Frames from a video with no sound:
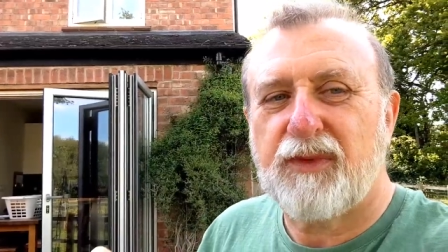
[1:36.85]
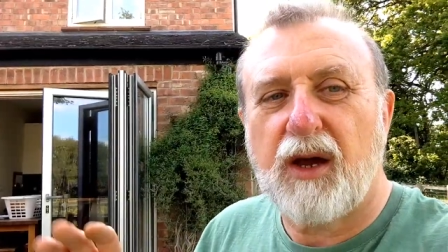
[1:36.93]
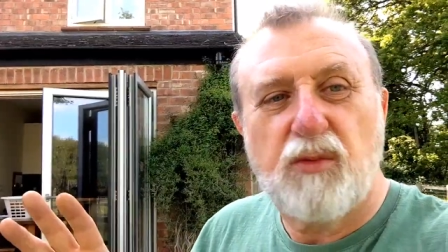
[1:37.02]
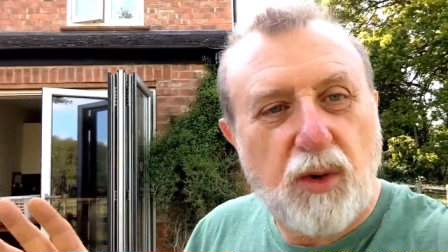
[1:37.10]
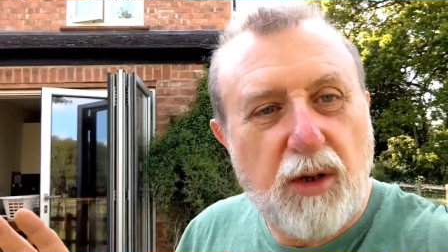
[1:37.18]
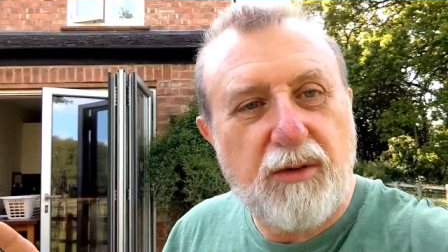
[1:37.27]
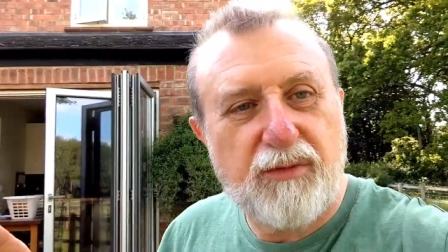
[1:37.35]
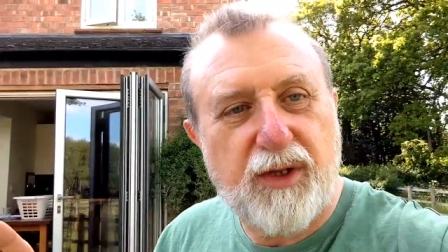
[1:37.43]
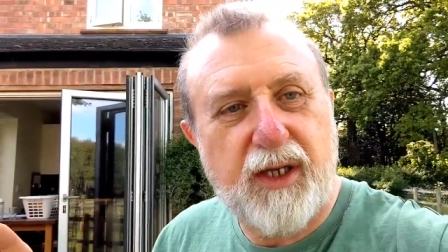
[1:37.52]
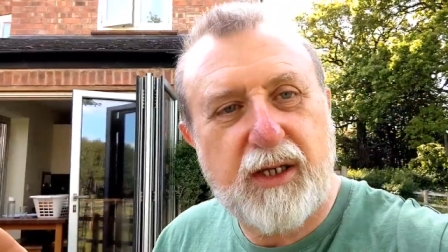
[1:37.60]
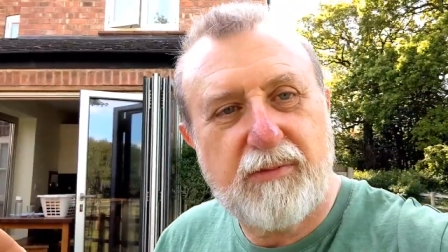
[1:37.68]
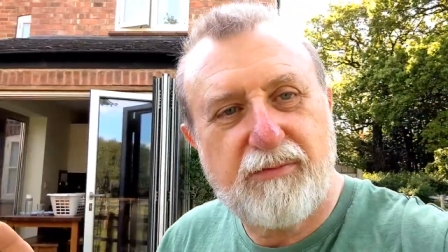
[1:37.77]
And one of
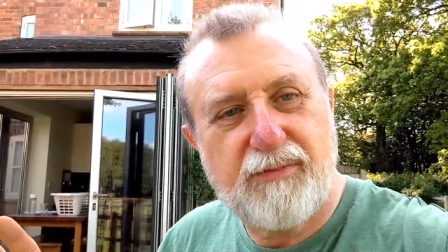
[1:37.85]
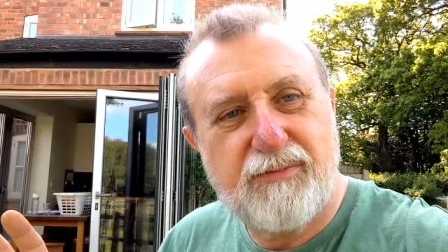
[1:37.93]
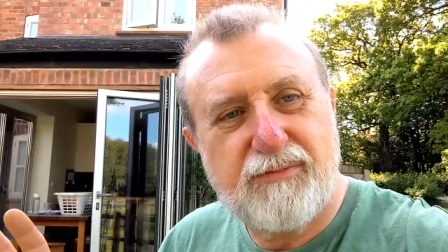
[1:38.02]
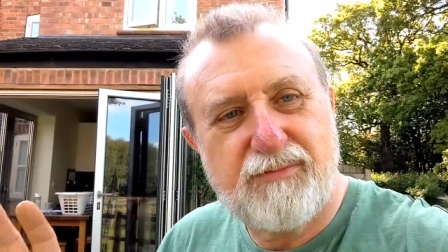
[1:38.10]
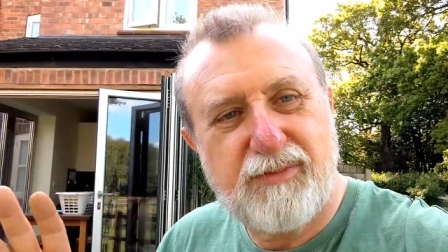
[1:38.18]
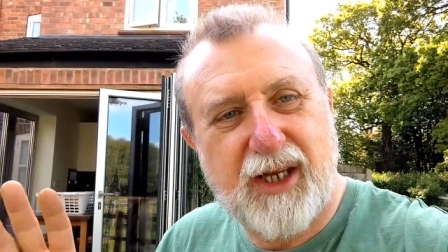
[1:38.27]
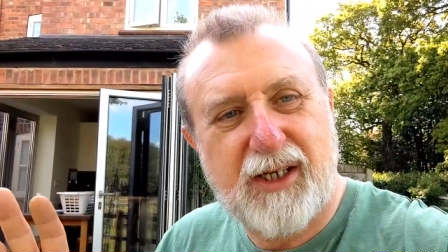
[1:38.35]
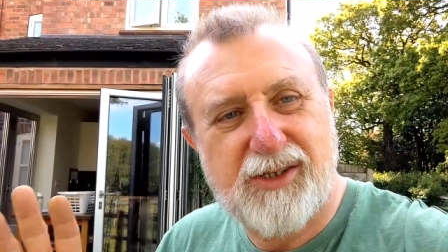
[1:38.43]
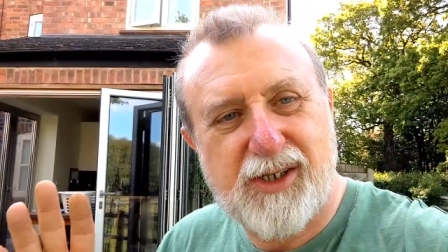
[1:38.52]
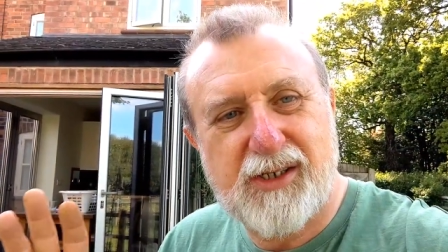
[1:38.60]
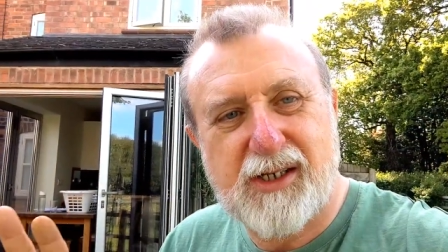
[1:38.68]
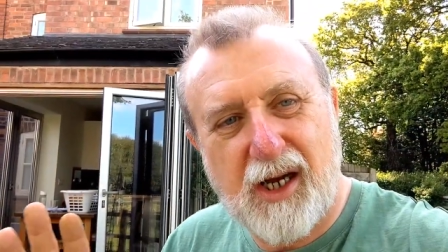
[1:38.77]
the
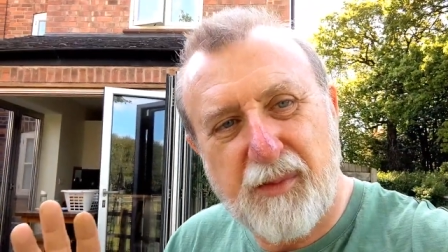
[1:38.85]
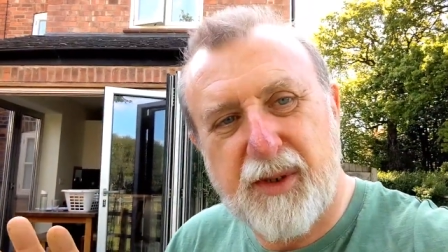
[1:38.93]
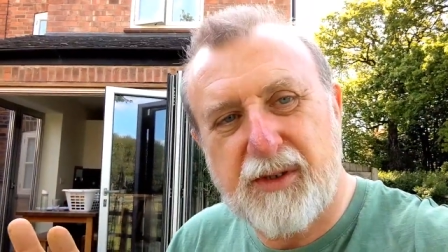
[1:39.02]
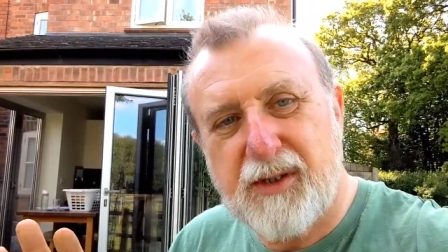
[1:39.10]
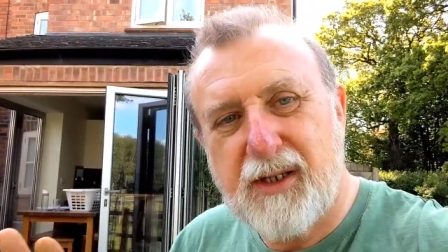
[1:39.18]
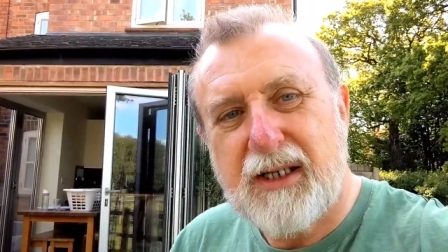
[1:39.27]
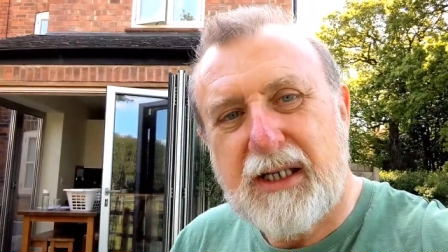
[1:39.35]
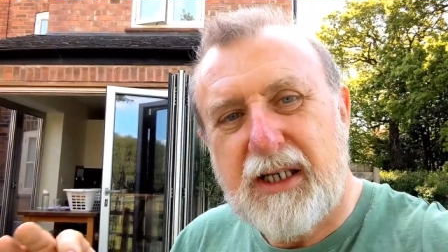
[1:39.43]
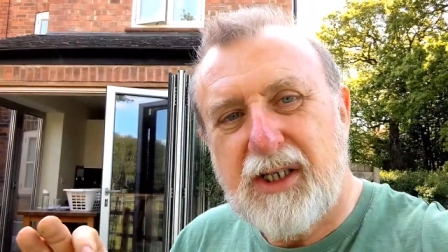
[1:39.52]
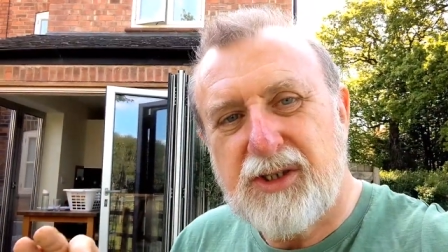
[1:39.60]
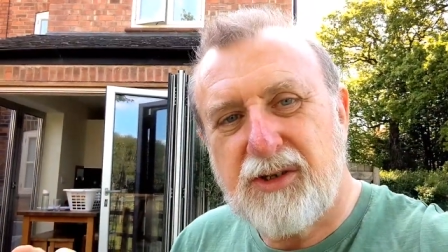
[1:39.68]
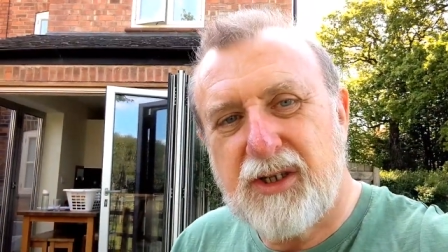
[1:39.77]
things that's happened
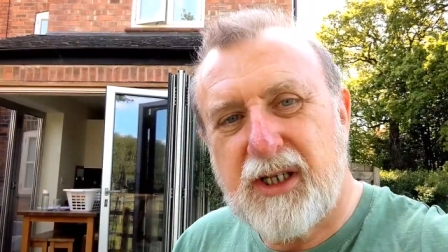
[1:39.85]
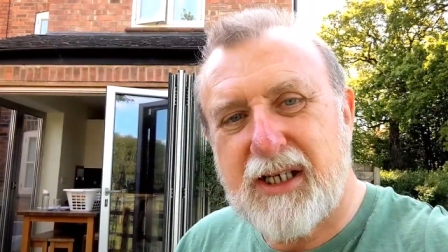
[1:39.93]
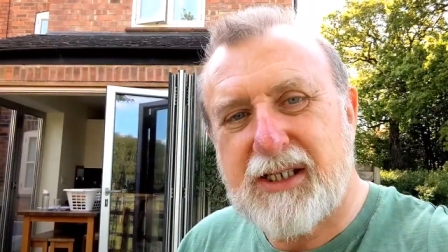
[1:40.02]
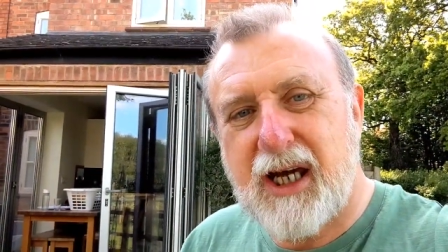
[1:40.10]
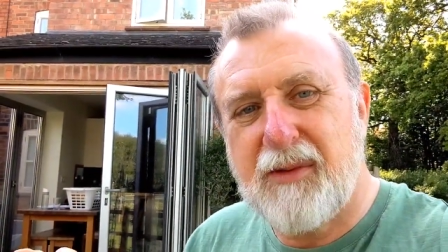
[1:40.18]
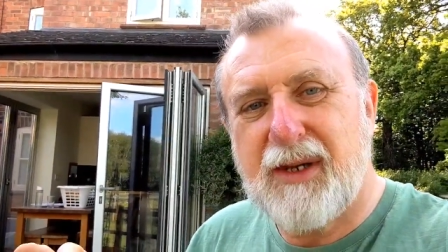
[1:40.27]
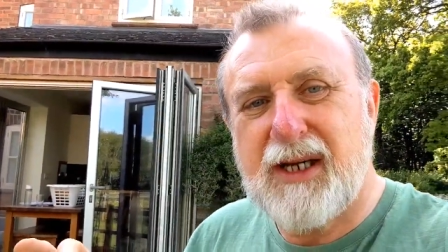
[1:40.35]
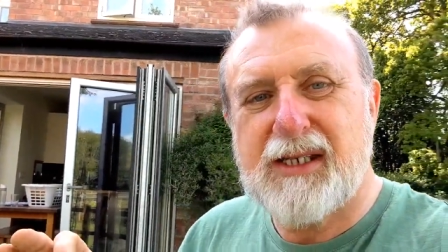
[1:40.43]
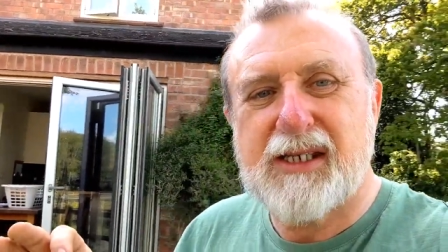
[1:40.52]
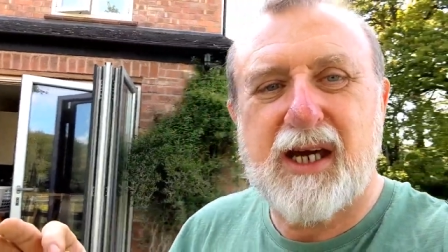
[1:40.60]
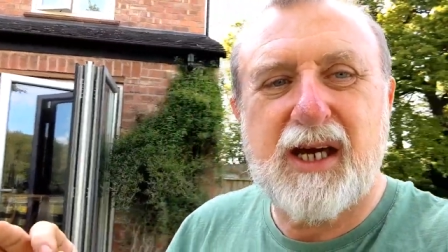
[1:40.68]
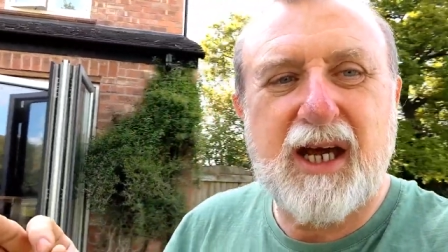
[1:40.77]
during that time
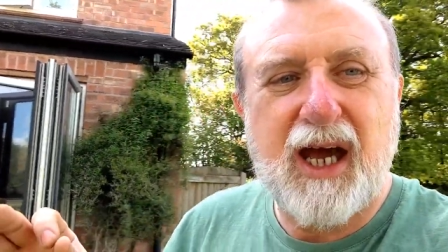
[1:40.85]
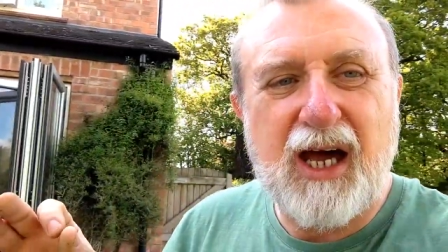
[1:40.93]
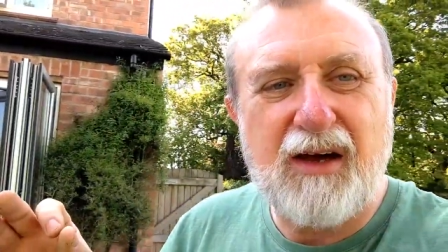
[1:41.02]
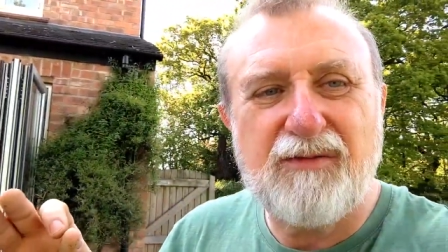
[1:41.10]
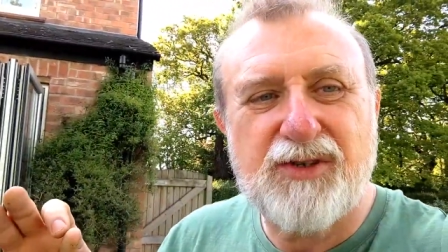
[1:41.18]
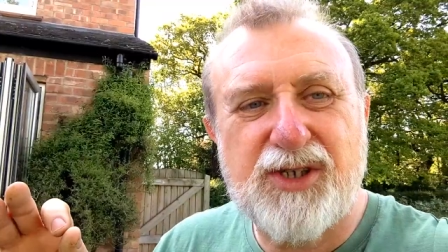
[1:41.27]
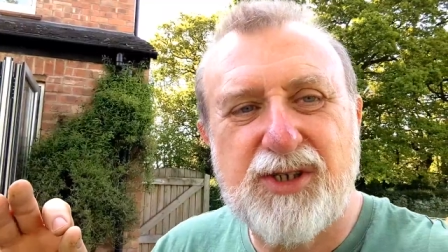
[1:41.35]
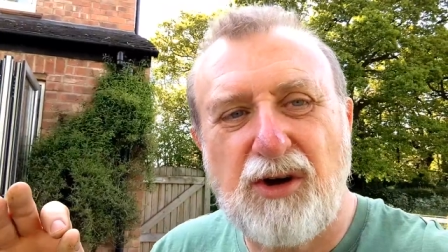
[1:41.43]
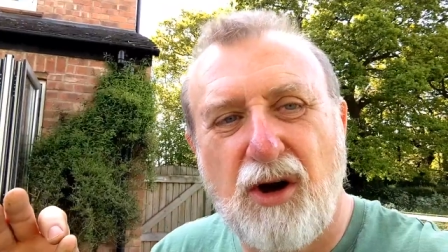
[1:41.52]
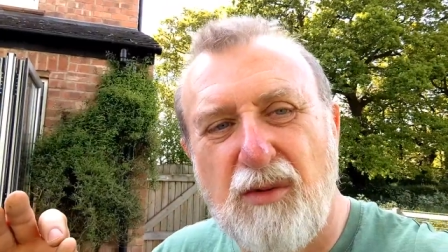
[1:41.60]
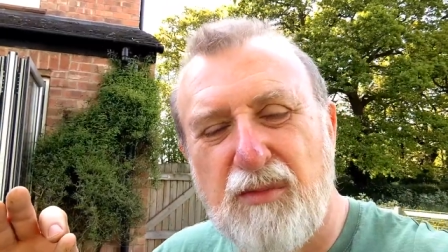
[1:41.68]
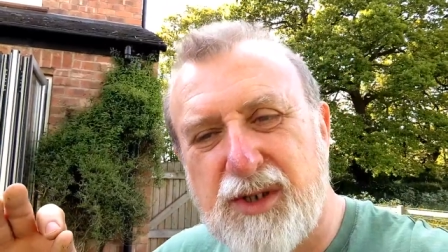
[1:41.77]
is I have
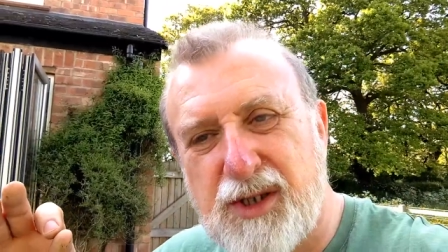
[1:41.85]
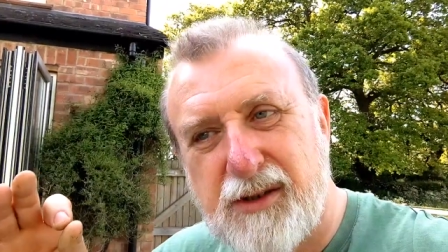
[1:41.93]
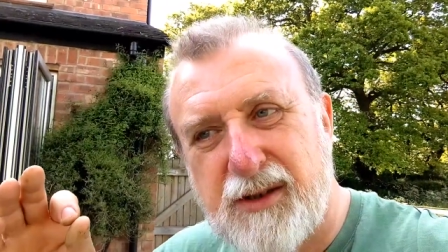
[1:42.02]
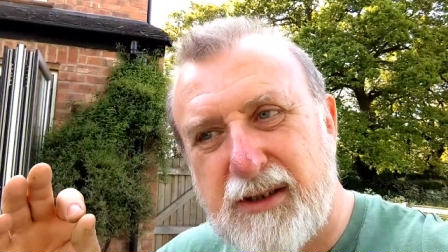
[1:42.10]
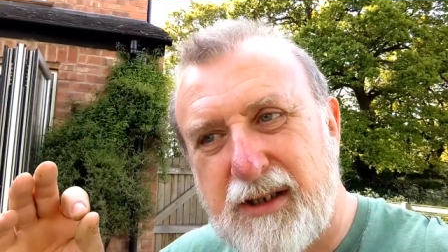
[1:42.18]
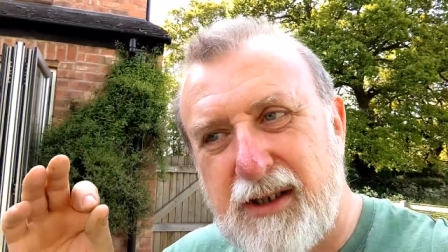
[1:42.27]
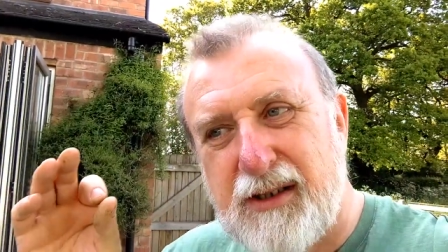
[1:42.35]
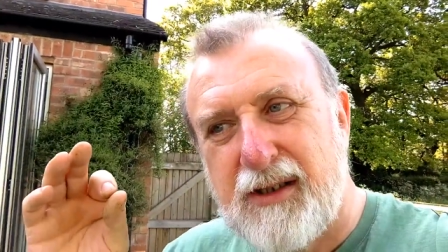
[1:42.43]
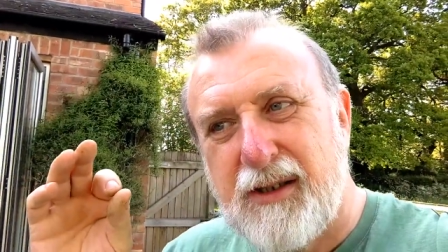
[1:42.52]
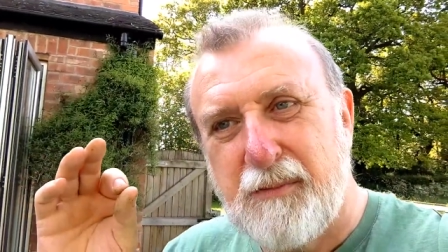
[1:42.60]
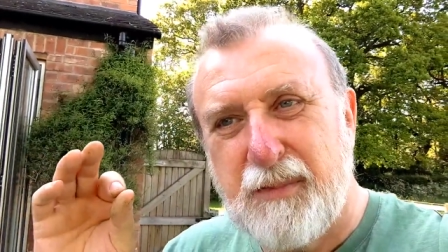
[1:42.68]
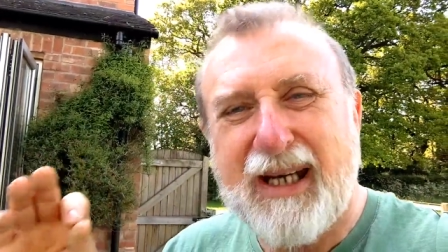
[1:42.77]
stopped
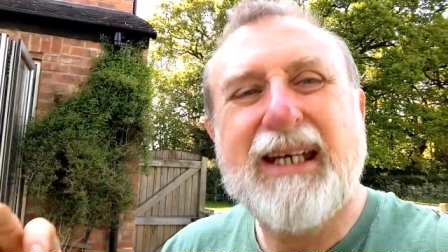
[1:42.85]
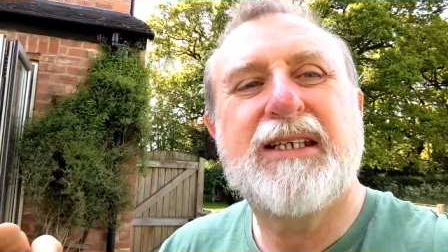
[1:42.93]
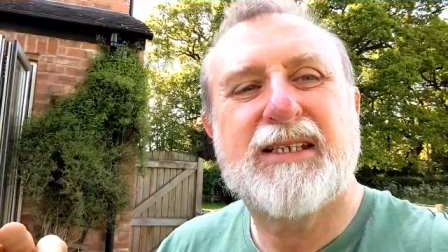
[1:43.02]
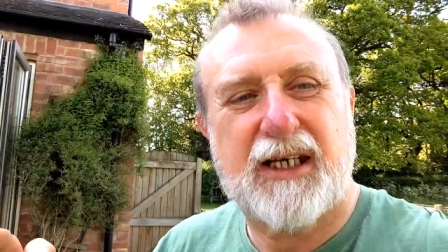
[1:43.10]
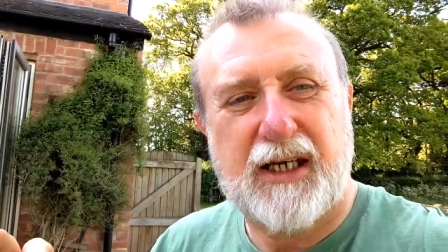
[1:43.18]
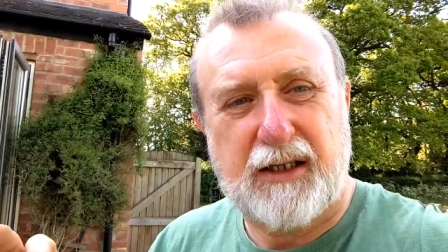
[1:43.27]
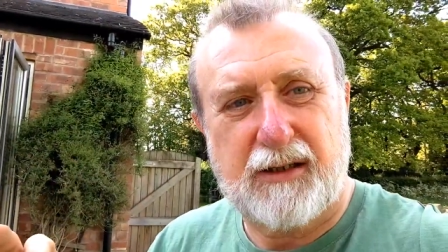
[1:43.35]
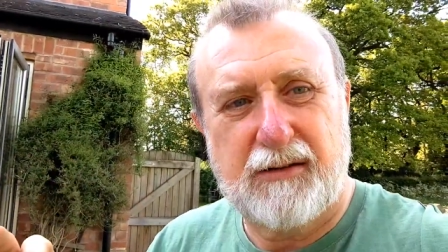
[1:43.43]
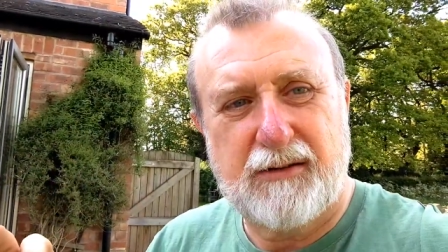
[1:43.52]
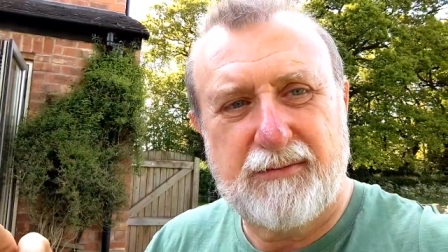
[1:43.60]
painting.